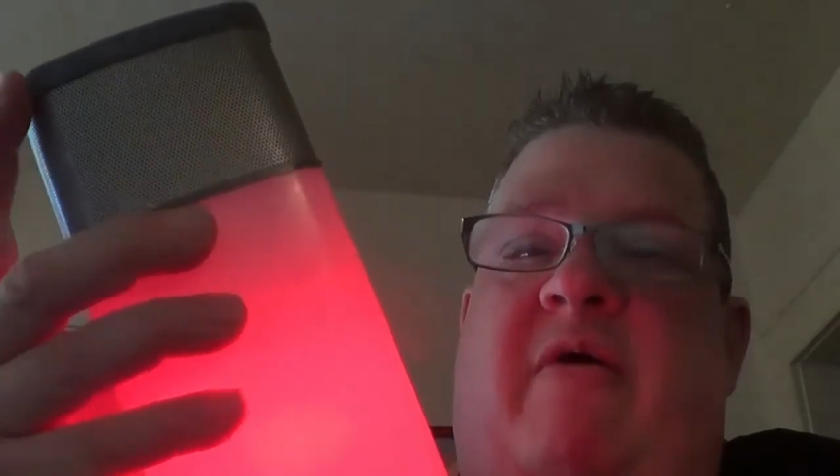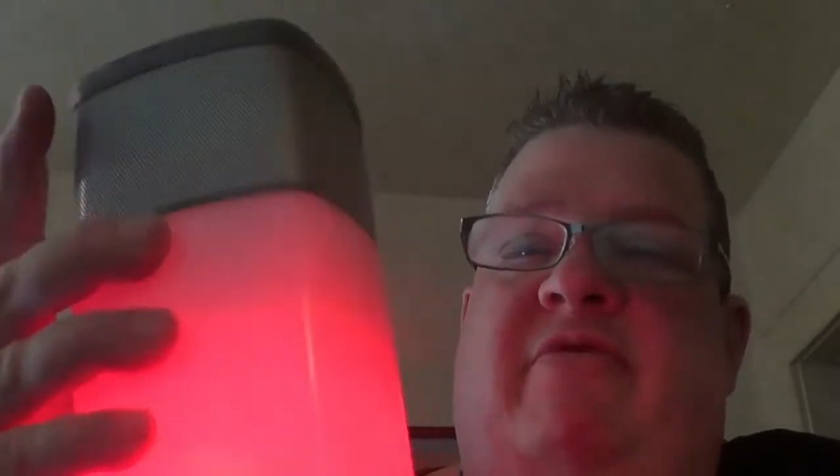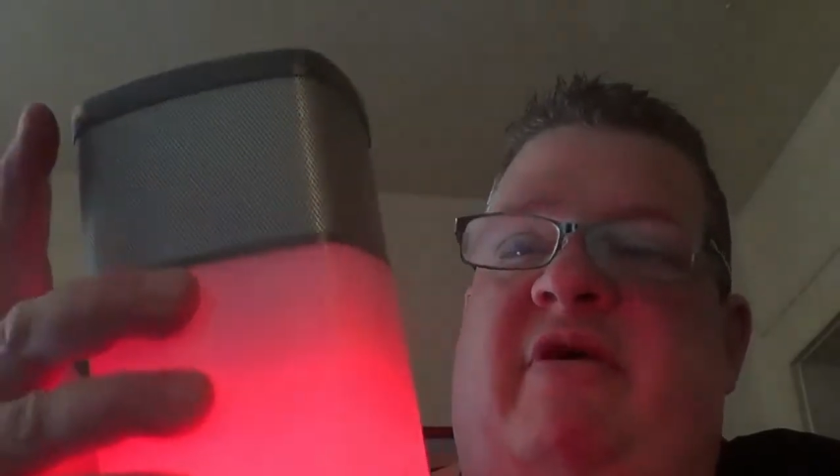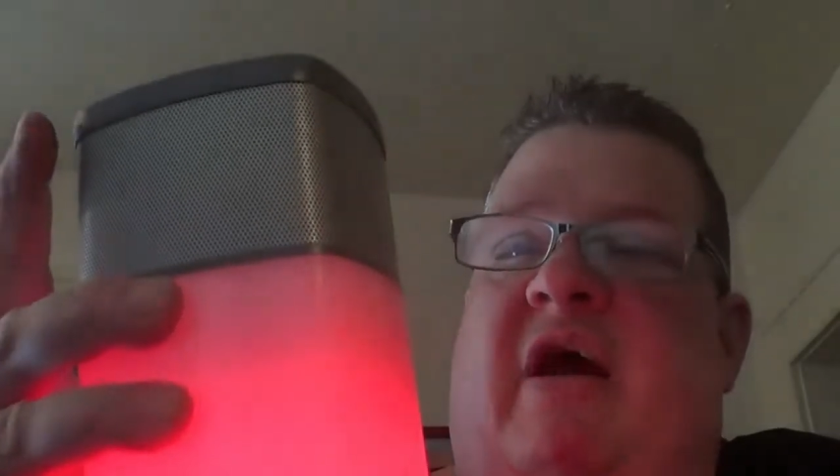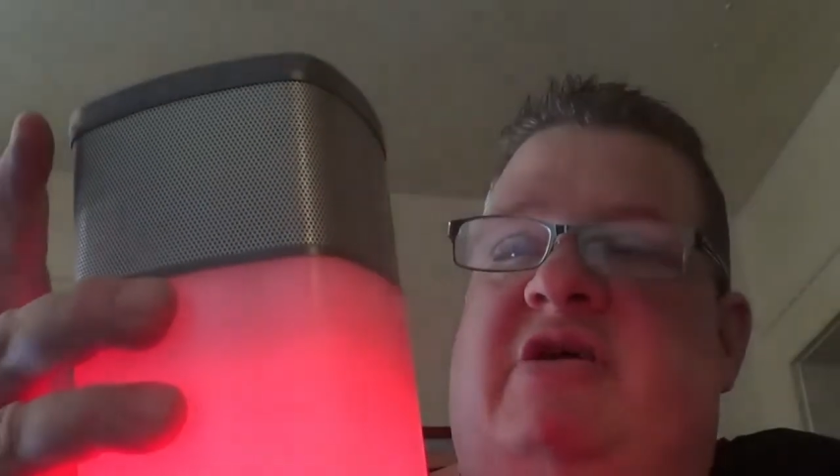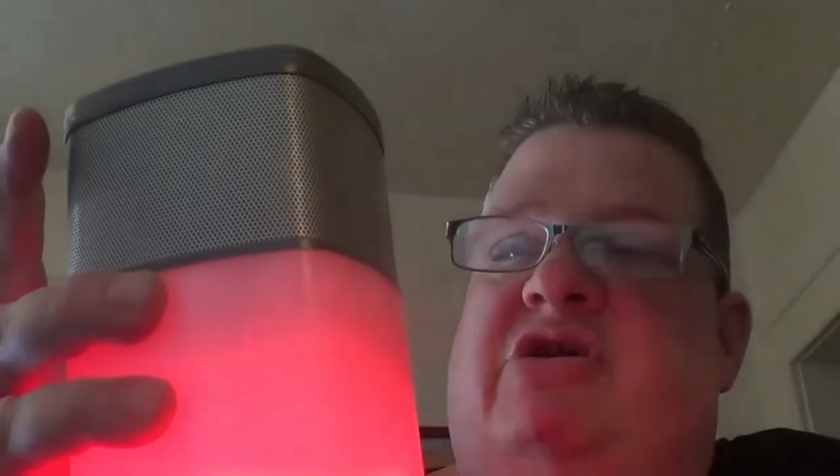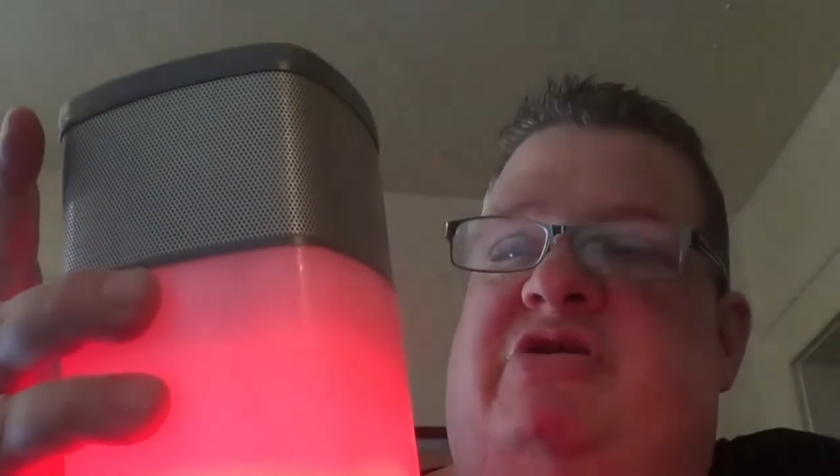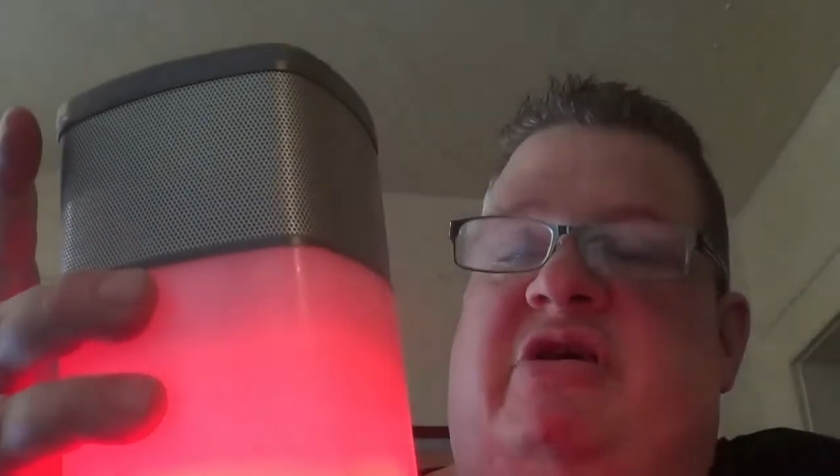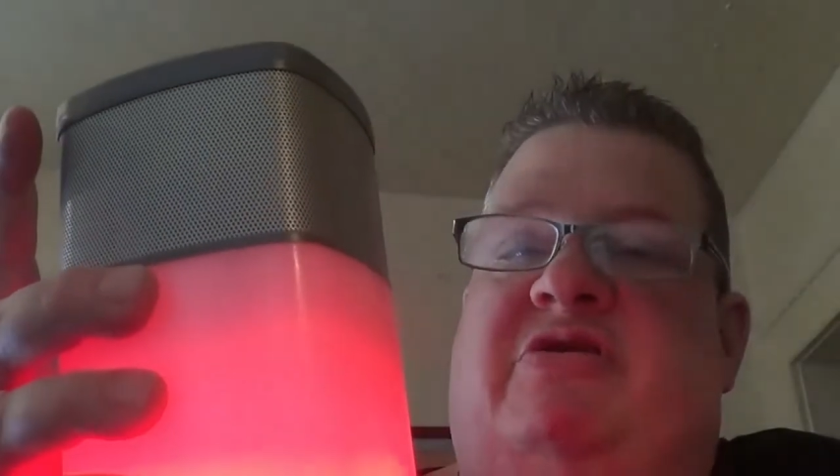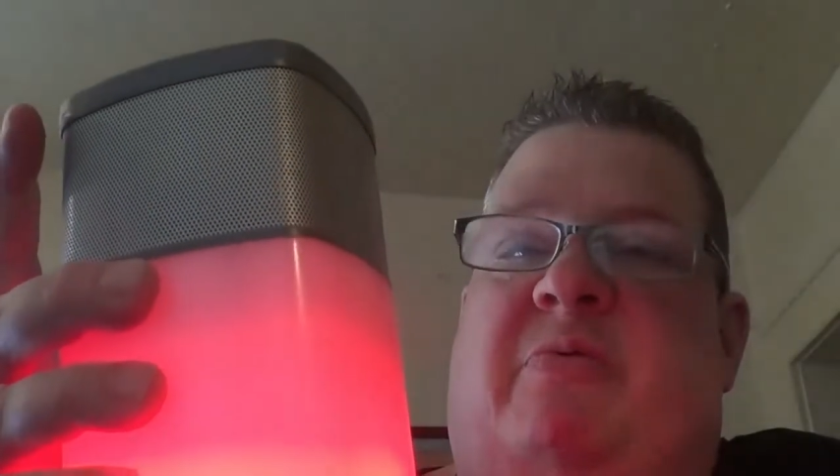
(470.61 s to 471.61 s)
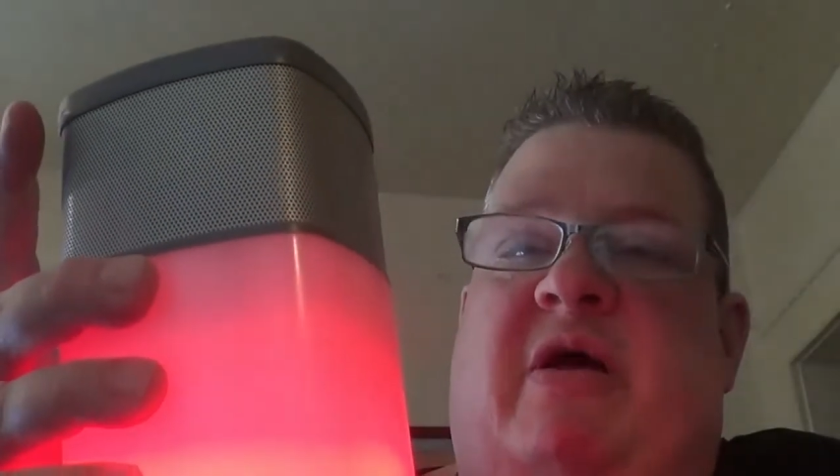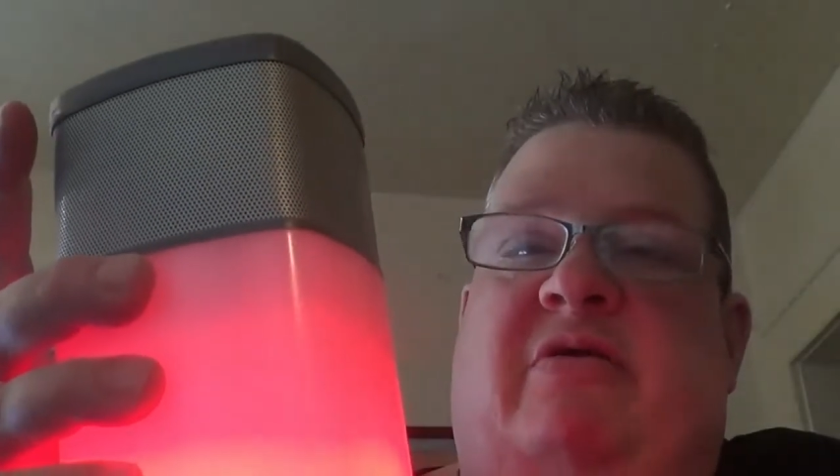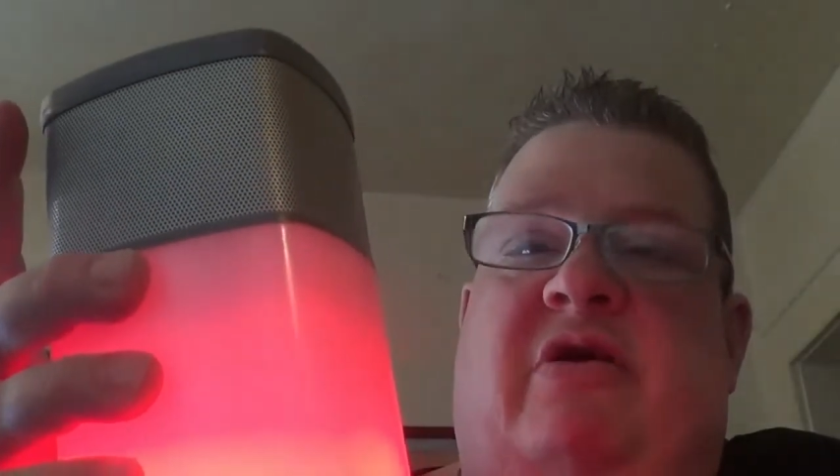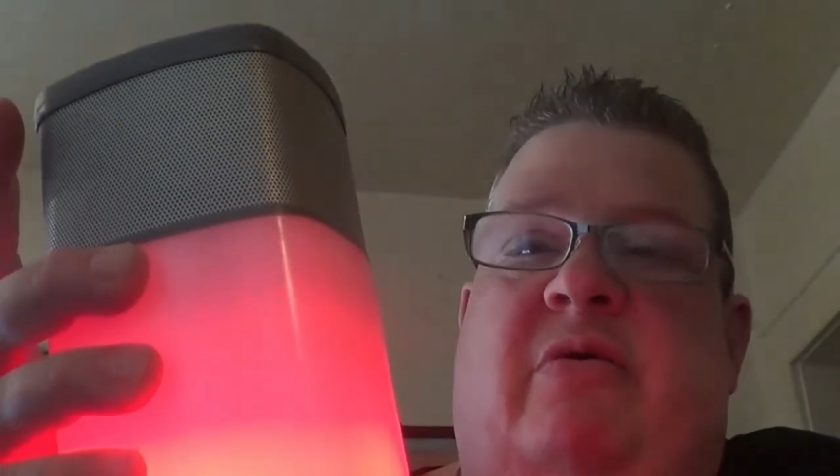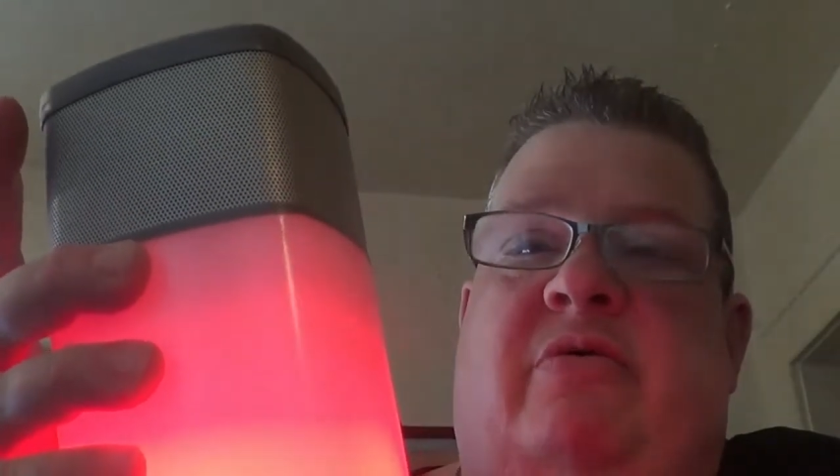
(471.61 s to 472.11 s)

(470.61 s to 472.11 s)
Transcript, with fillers: Everything I just explained to you,